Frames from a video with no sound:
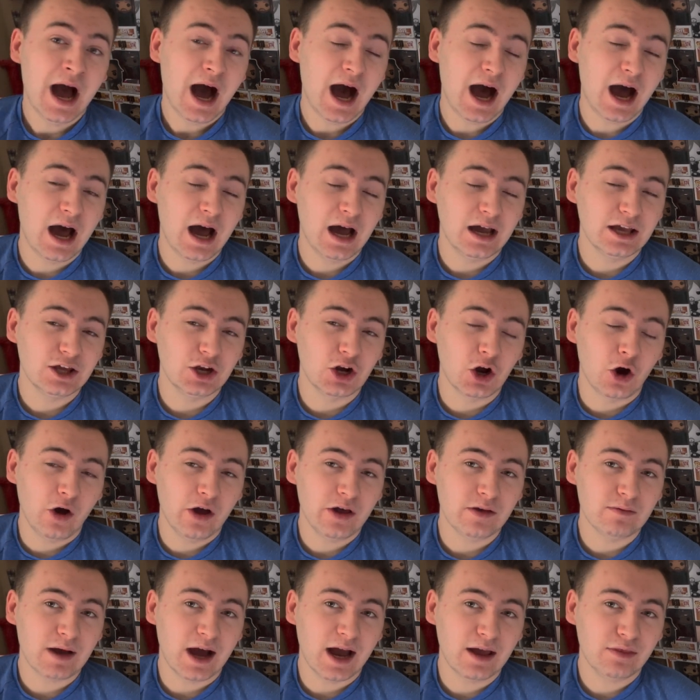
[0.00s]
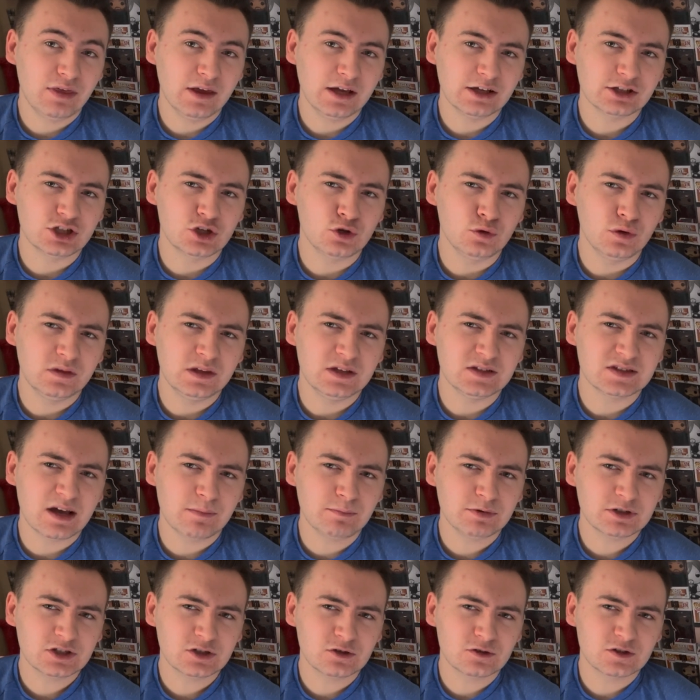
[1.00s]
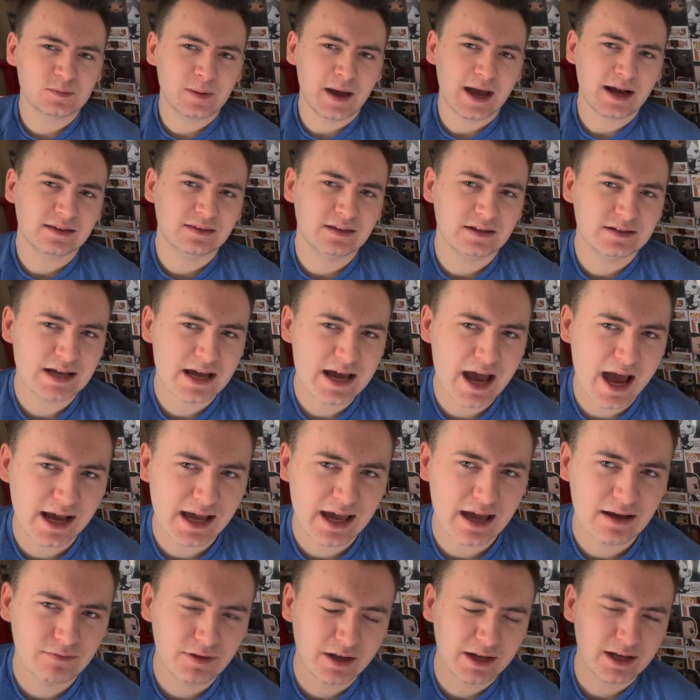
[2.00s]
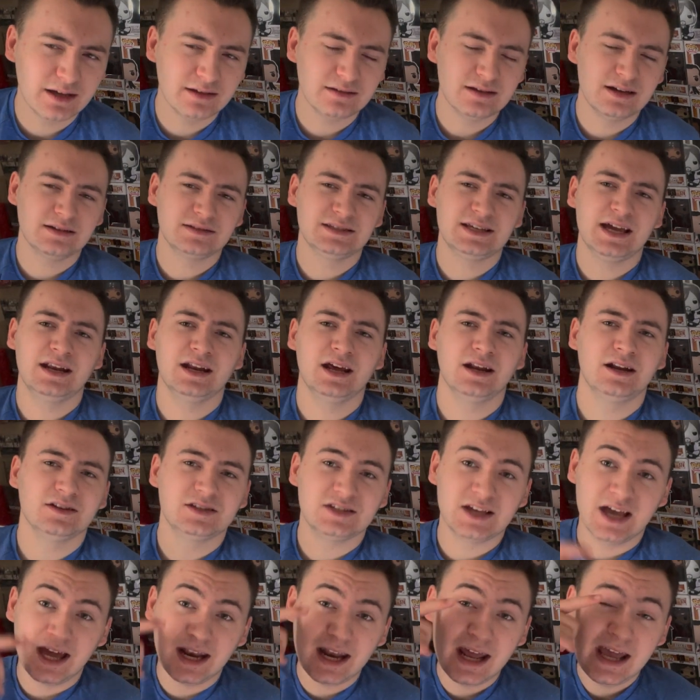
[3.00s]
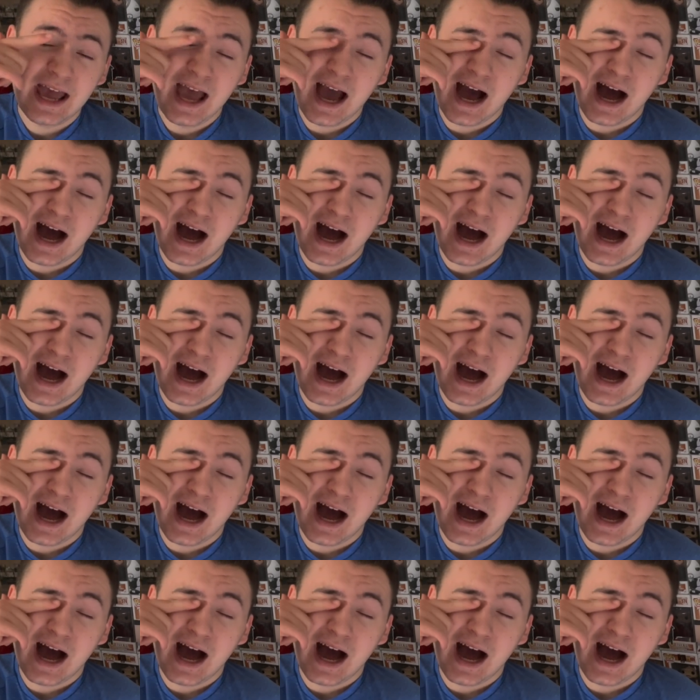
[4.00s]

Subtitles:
I think two of these episodes back in the day, I gave like a 10 out of 10.